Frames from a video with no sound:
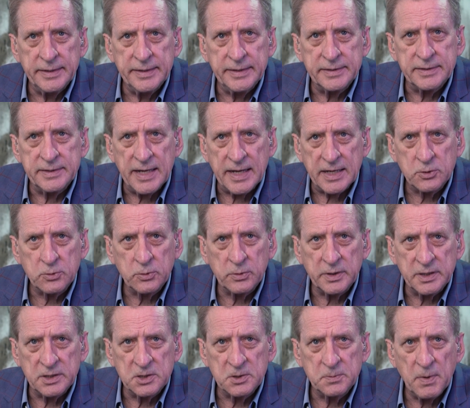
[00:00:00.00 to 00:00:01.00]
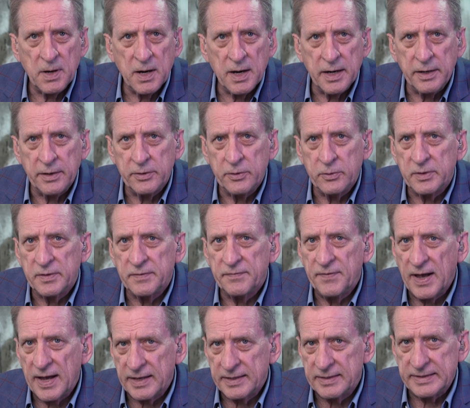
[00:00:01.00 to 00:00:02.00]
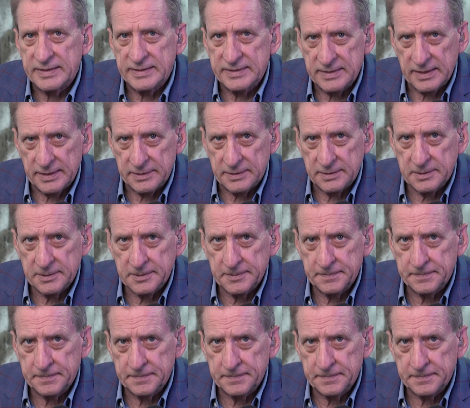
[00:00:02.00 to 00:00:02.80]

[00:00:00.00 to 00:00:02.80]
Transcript: is naturally inspired or in fact exists.